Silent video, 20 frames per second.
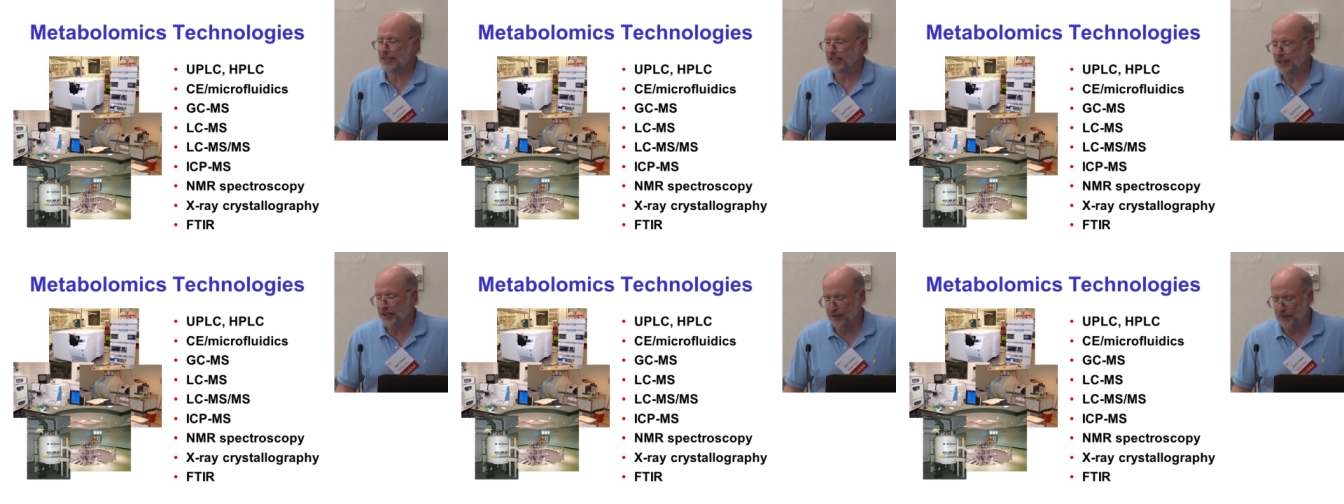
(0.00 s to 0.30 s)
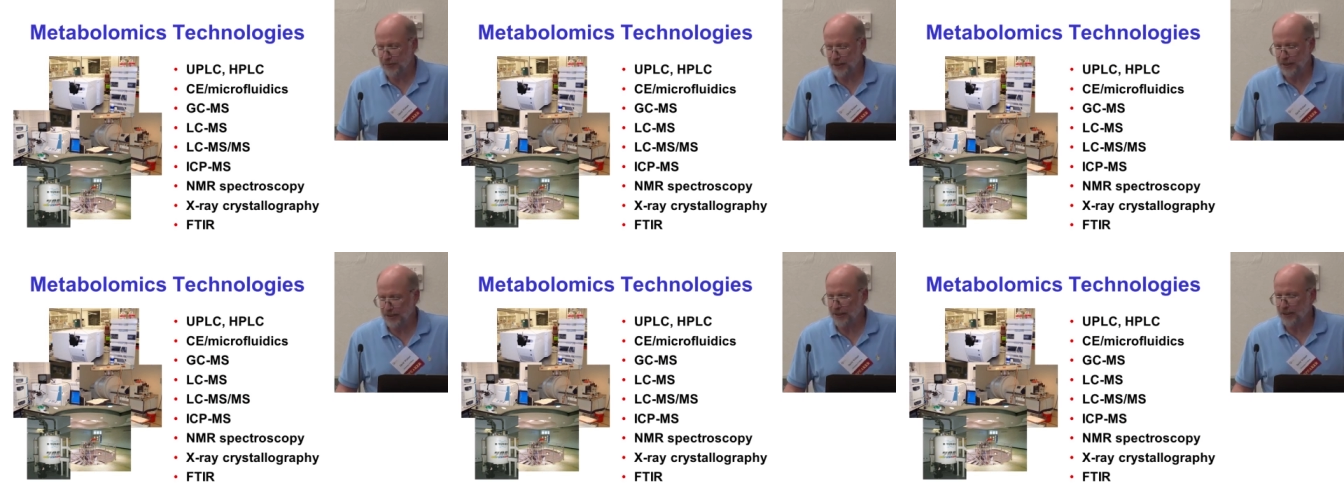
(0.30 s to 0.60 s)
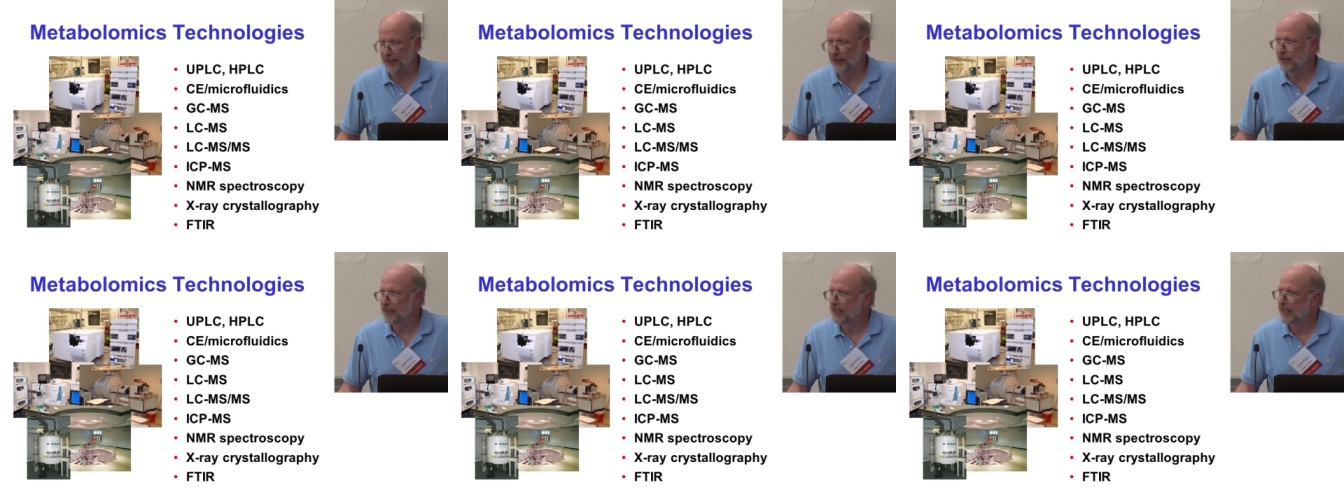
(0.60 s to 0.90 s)
in terms of
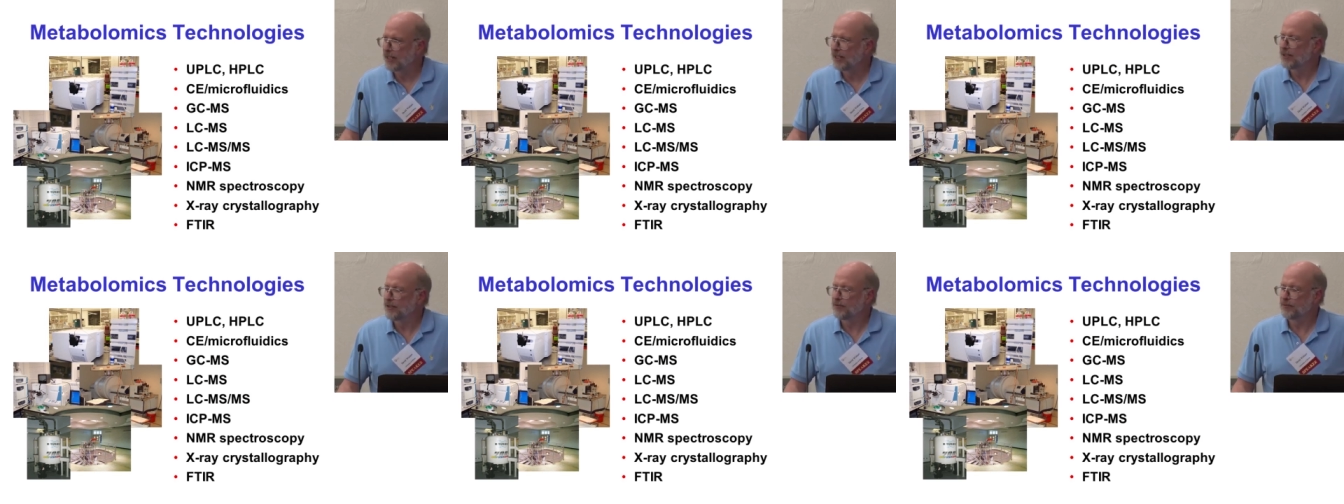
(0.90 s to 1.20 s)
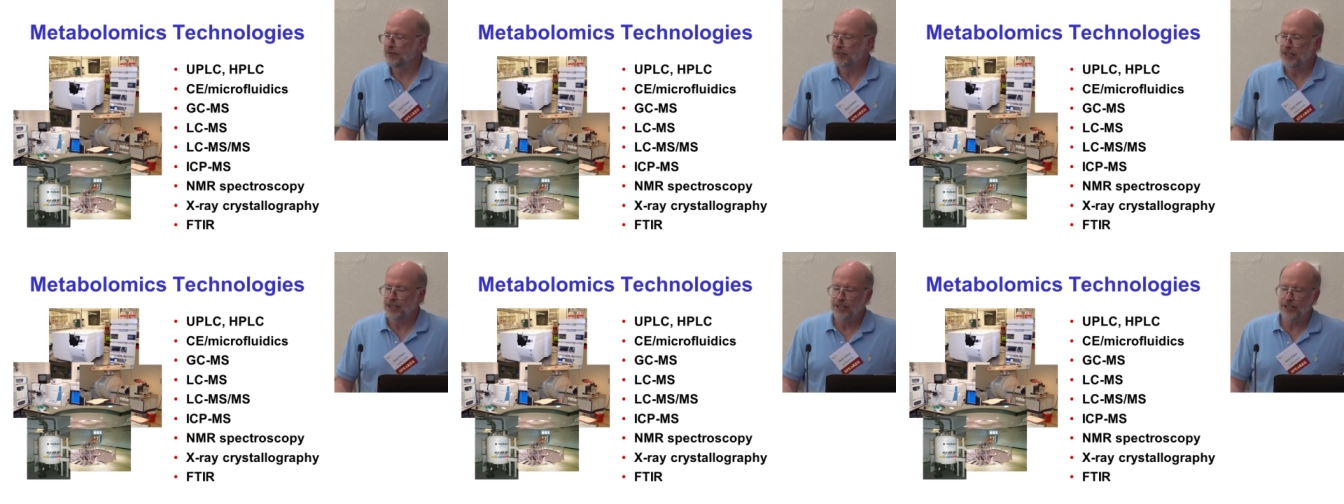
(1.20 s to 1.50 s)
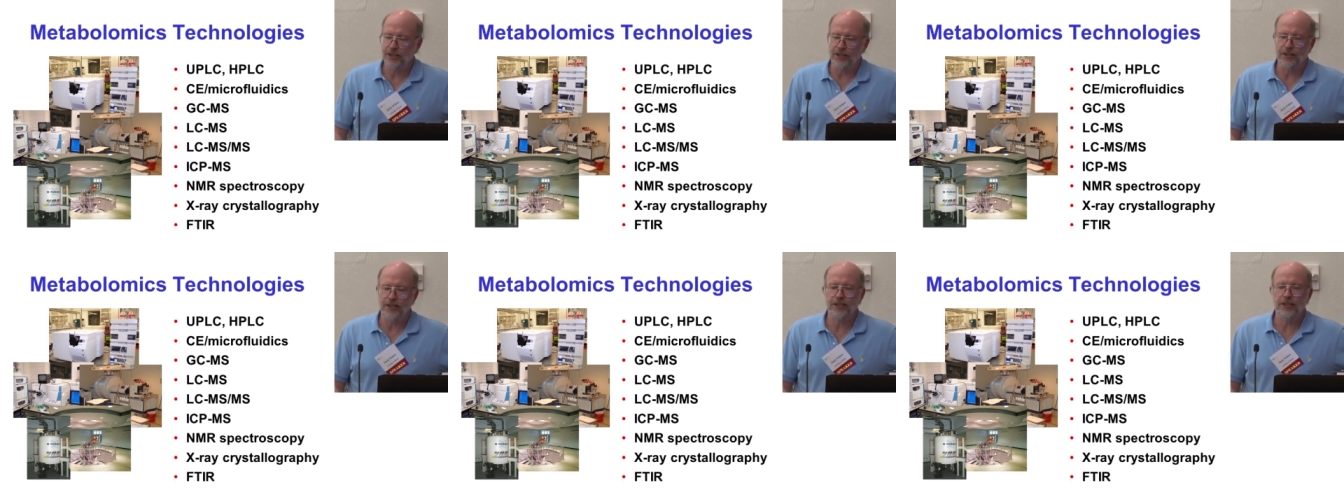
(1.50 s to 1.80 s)
their
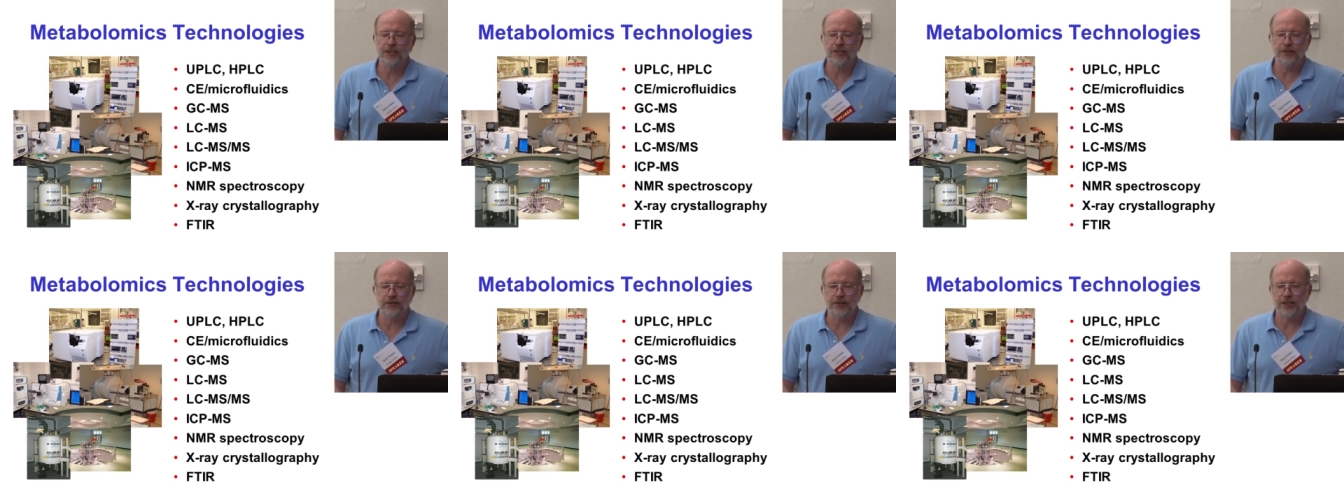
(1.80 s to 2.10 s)
features